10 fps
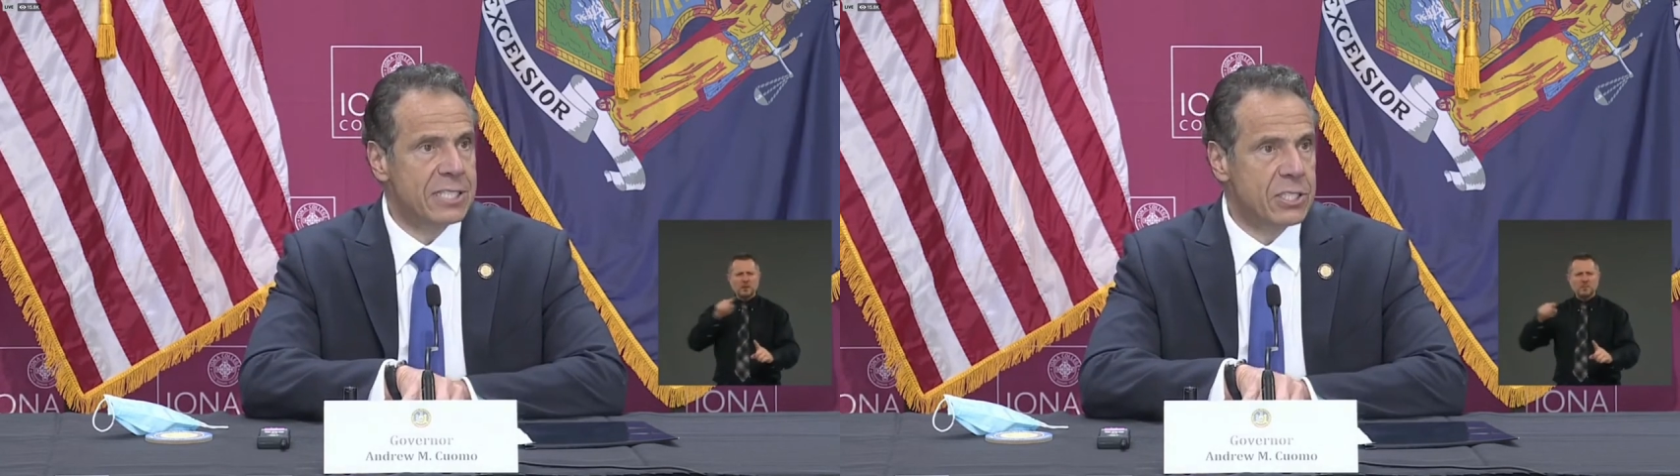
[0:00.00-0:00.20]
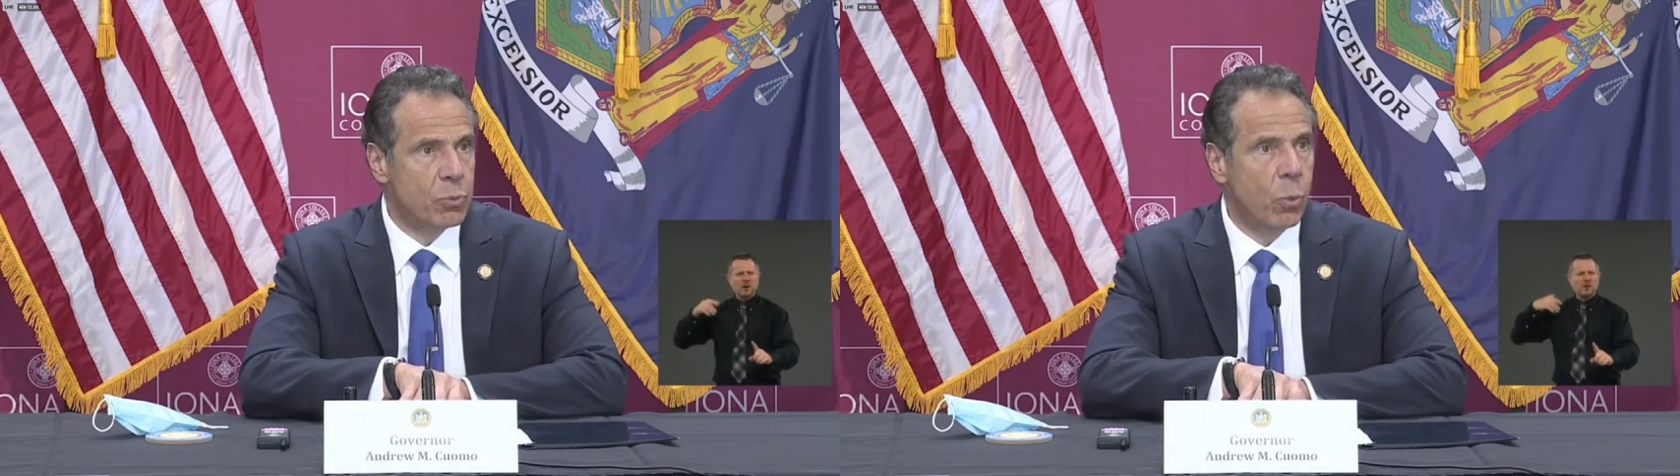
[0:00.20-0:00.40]

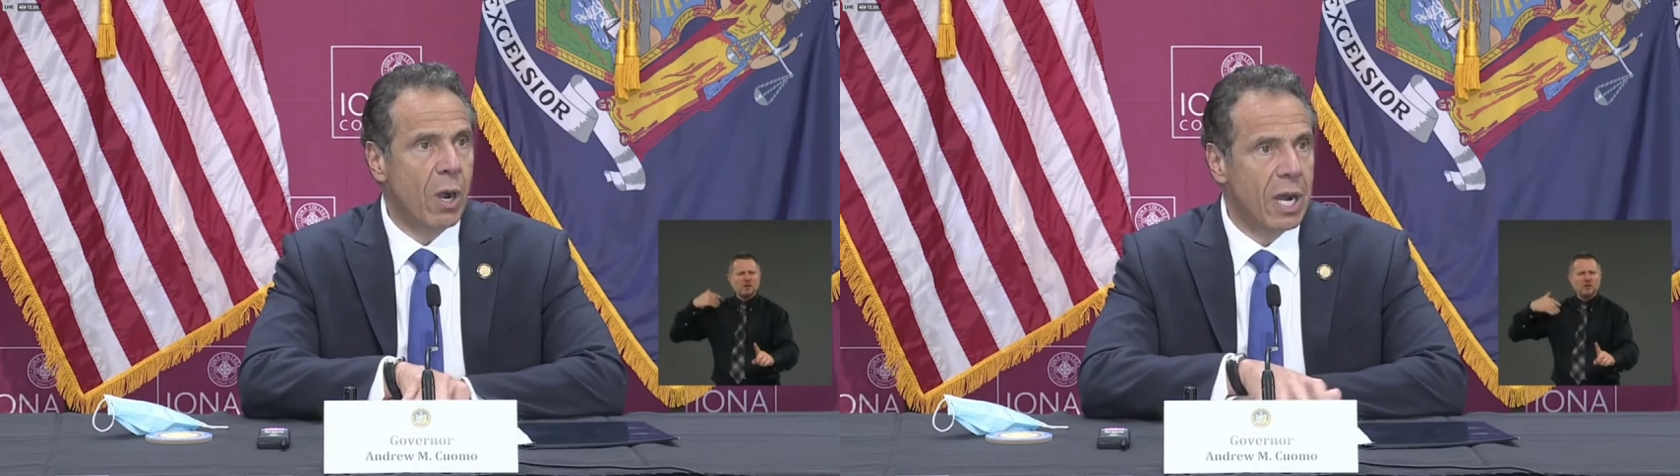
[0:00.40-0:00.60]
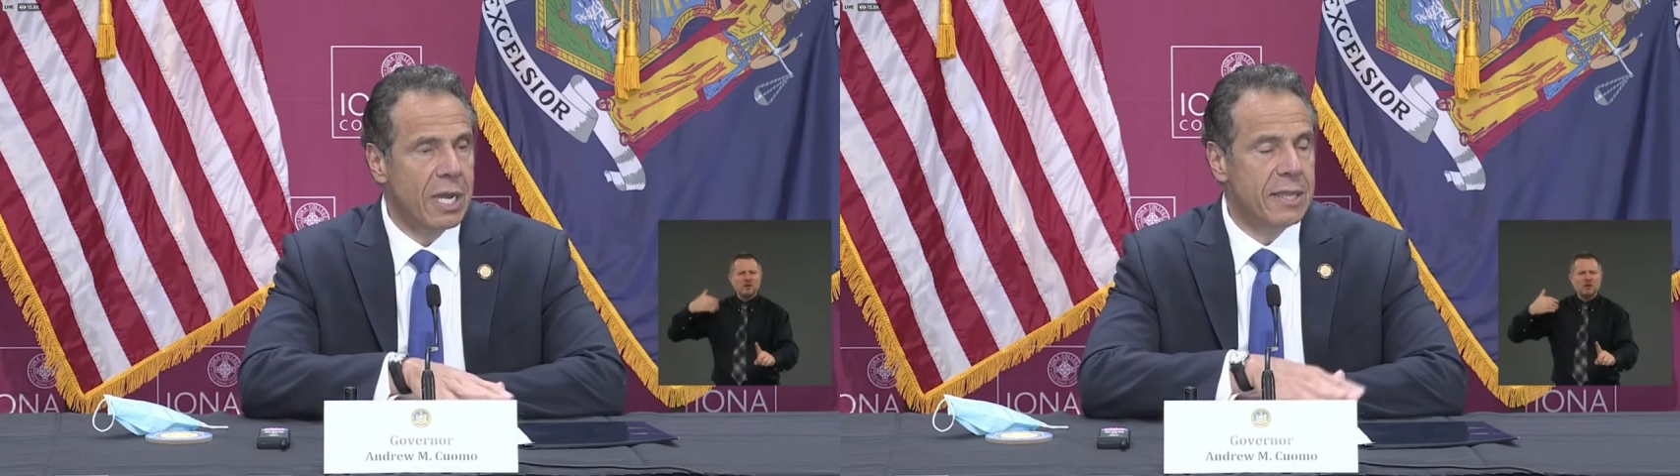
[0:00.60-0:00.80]

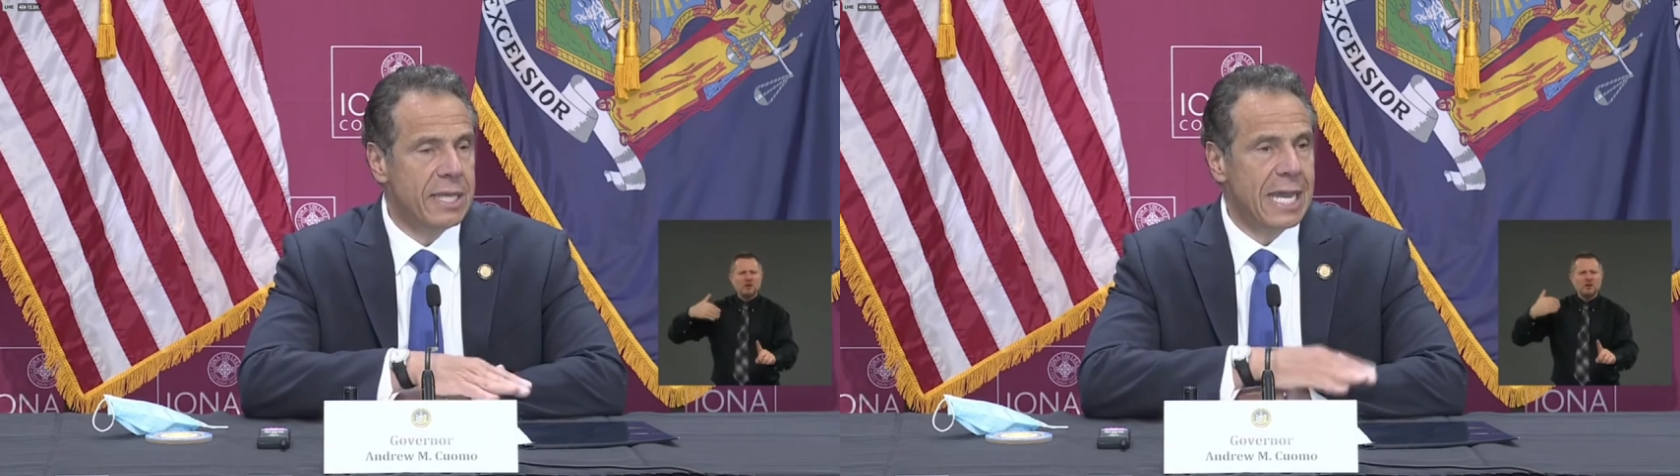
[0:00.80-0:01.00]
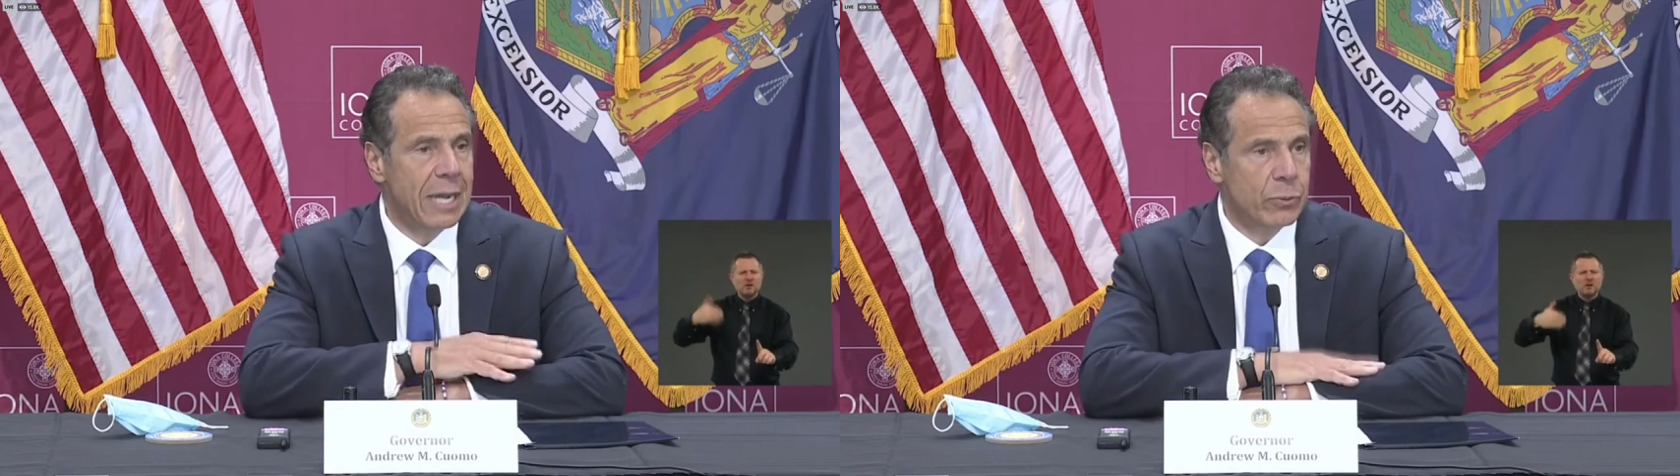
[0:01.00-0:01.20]
why
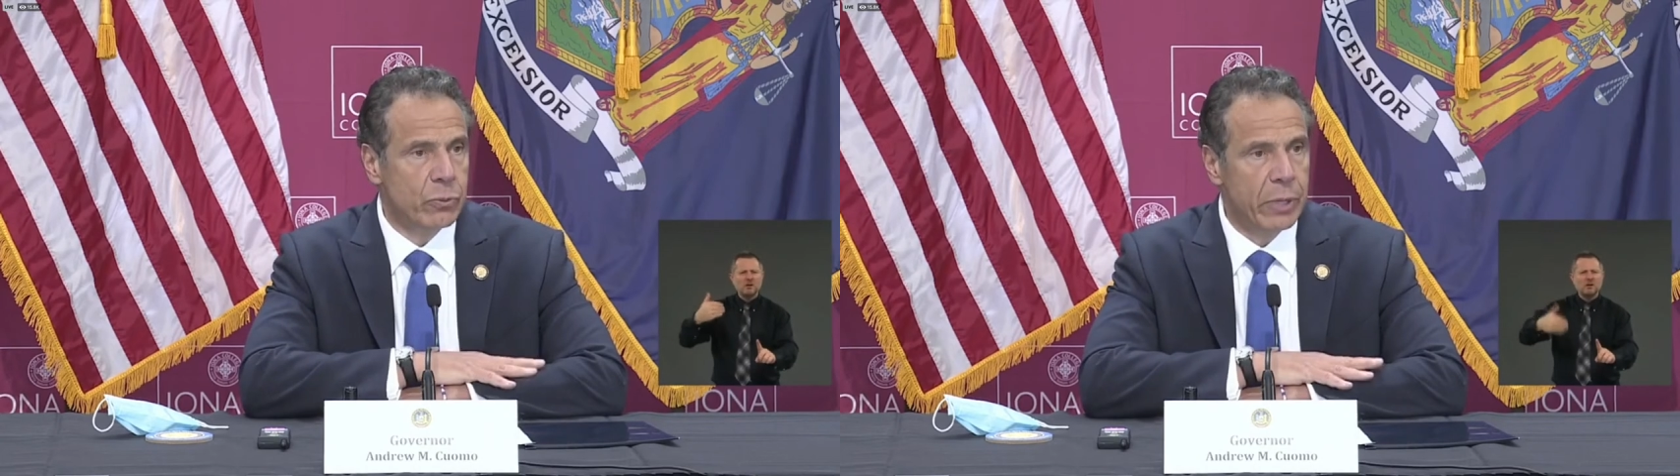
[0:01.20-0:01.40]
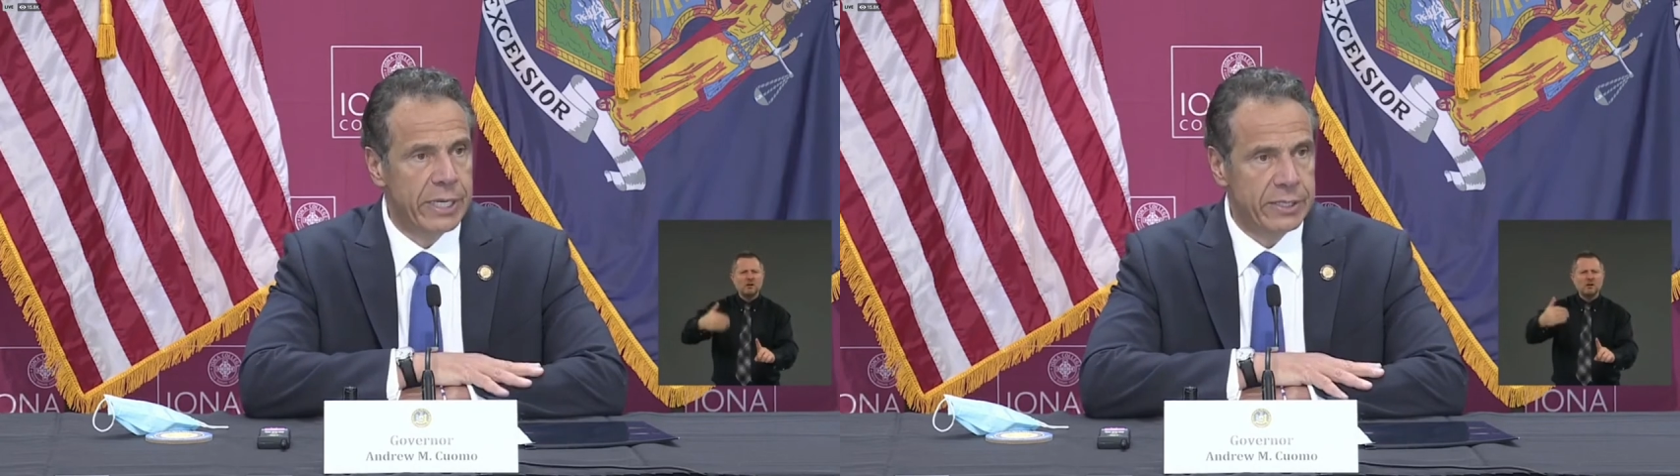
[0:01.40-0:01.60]
the
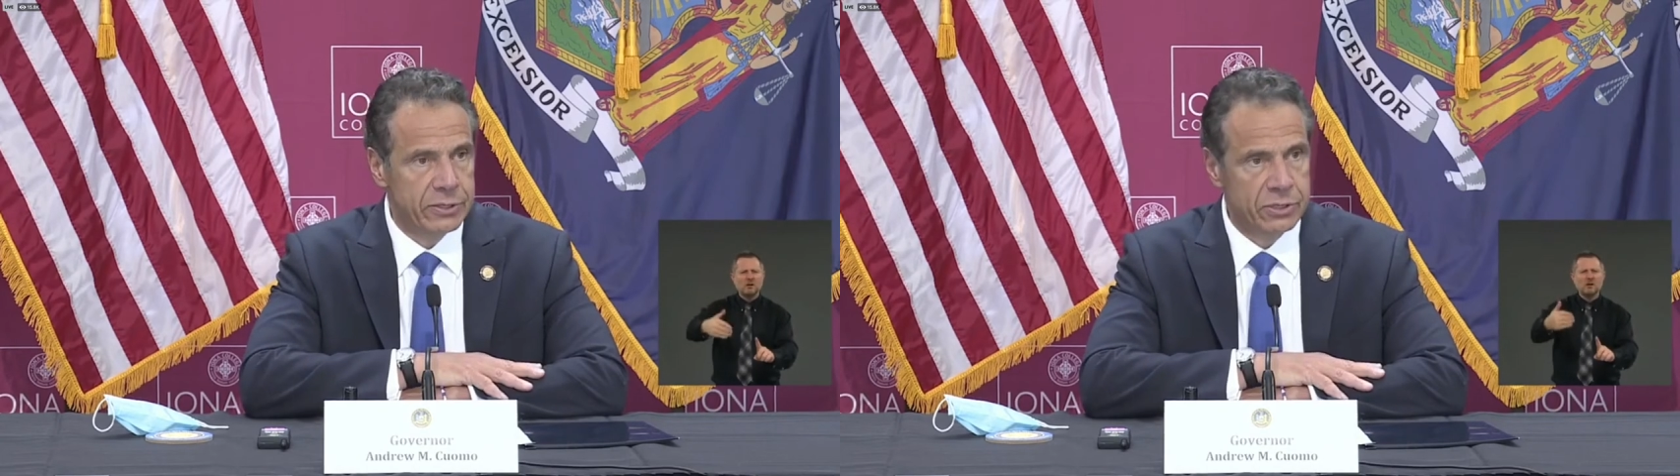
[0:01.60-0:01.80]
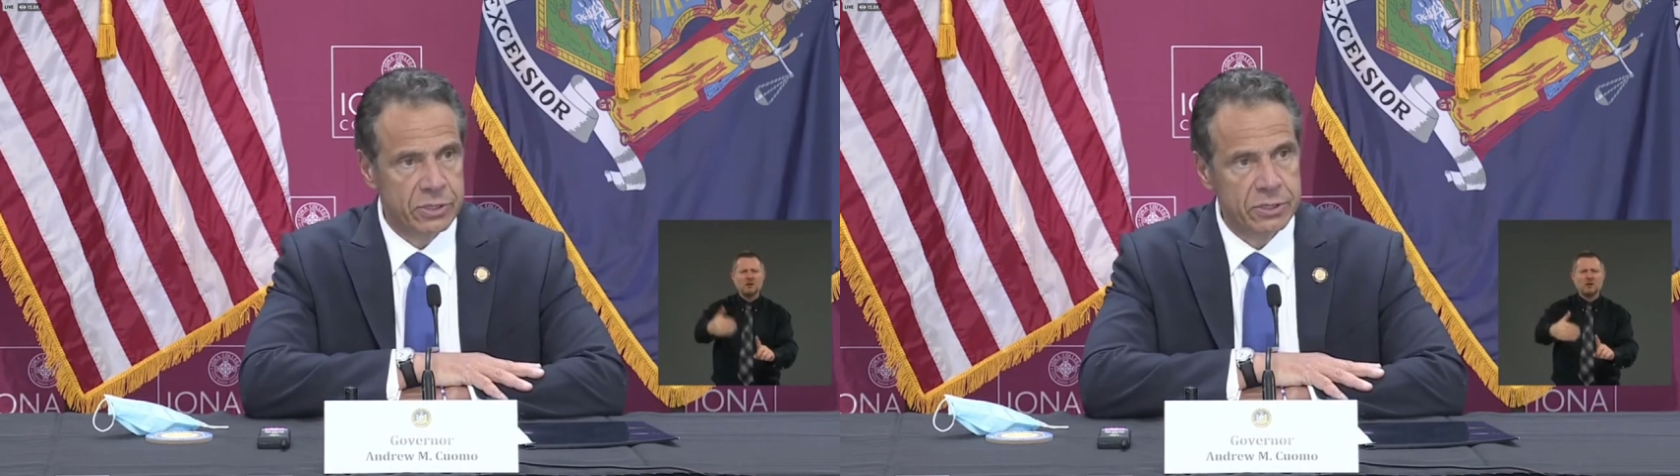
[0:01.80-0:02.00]

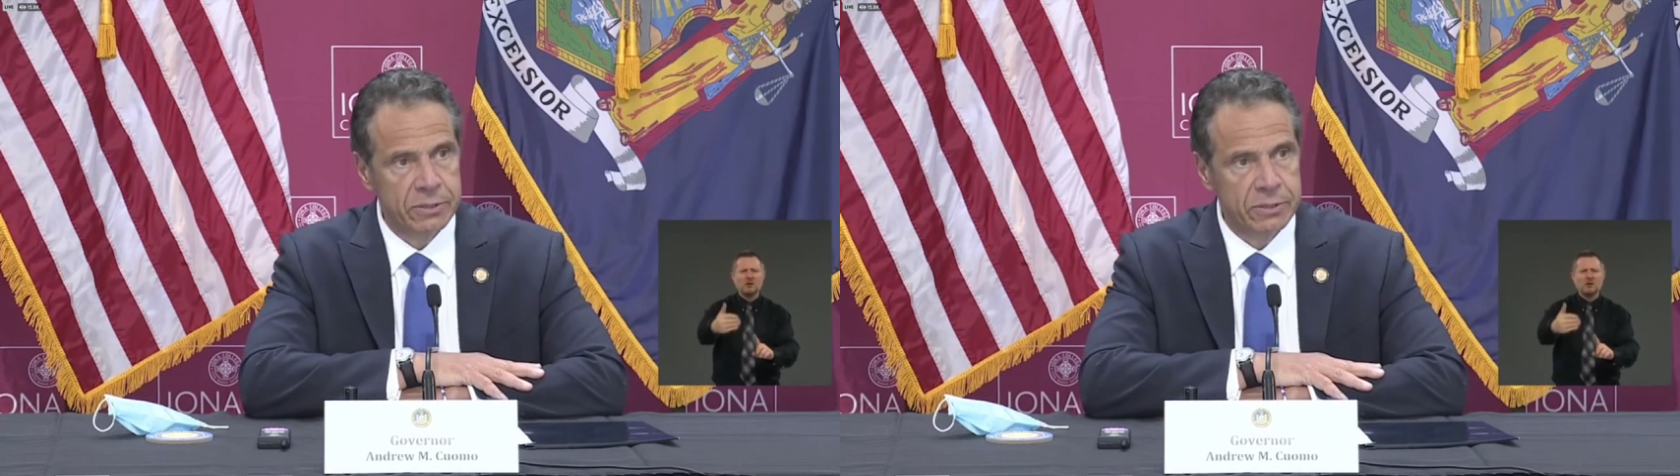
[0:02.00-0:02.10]
outrage.